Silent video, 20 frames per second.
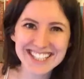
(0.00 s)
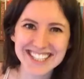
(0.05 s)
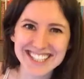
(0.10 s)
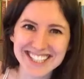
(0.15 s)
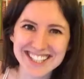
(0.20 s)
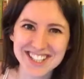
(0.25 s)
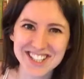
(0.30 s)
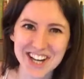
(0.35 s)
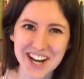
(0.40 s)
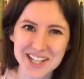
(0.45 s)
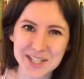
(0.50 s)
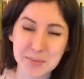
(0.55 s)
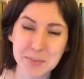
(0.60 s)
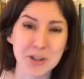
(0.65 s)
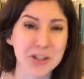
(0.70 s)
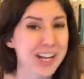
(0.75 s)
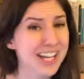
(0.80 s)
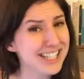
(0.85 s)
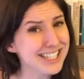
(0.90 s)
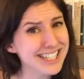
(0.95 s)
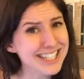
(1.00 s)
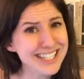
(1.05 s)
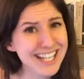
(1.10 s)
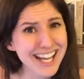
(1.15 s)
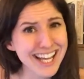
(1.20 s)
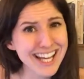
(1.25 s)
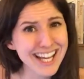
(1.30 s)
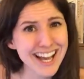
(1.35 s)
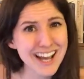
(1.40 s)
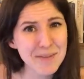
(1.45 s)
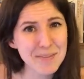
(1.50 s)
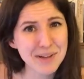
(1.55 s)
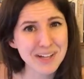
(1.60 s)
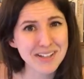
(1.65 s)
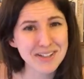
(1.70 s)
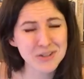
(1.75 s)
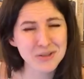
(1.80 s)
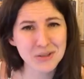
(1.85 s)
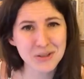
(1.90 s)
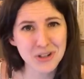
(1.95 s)
it's Jasper, and today I'm
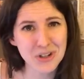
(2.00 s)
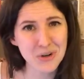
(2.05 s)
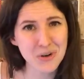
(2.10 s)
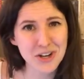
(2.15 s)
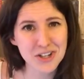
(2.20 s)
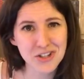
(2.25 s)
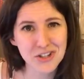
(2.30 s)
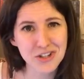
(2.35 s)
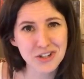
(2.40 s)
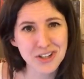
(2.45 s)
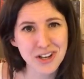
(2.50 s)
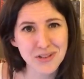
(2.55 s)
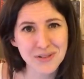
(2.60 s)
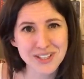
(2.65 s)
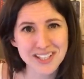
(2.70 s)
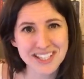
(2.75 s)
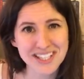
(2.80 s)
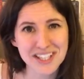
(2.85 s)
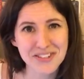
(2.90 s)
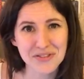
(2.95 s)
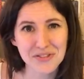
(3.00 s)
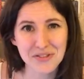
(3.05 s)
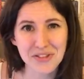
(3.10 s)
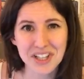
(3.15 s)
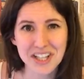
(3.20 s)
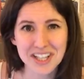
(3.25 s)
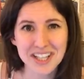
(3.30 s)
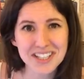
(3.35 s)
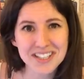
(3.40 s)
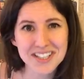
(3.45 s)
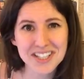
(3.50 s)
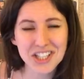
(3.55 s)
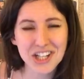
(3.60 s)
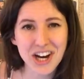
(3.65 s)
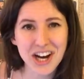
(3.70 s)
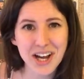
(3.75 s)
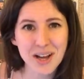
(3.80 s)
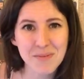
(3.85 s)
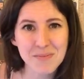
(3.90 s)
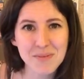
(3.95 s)
answering a question I received via
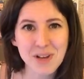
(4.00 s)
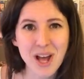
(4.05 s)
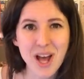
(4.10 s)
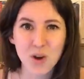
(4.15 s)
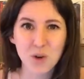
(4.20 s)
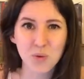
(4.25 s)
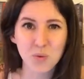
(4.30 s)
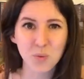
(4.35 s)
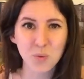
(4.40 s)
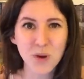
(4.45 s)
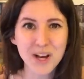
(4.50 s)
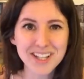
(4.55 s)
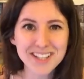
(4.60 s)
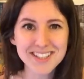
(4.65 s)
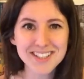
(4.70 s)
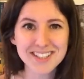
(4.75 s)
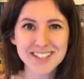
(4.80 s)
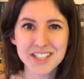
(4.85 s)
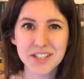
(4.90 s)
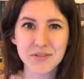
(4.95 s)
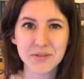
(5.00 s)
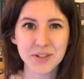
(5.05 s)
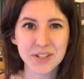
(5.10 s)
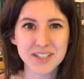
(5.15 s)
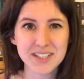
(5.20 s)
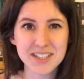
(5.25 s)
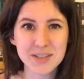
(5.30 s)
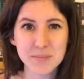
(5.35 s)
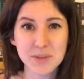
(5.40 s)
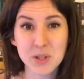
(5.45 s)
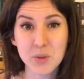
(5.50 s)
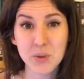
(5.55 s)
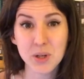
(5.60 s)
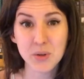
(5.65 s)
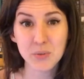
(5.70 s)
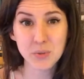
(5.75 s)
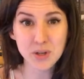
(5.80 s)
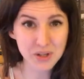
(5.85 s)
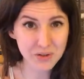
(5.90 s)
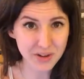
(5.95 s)
Instagram. What is the difference
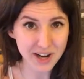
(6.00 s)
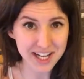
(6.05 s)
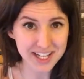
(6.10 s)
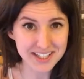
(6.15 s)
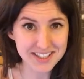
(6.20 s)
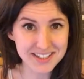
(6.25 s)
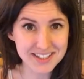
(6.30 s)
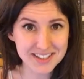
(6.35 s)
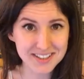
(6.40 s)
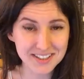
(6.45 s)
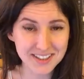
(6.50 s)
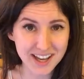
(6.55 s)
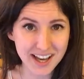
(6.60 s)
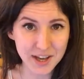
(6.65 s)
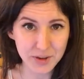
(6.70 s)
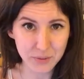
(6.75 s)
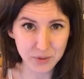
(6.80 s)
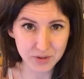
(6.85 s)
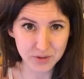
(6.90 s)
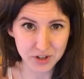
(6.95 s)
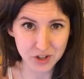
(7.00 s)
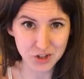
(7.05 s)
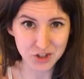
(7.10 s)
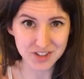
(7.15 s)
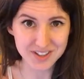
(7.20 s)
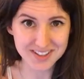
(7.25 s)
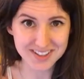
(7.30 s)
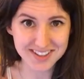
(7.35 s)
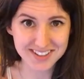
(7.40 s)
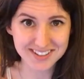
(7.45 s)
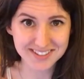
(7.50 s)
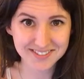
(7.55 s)
between rewrites and revisions?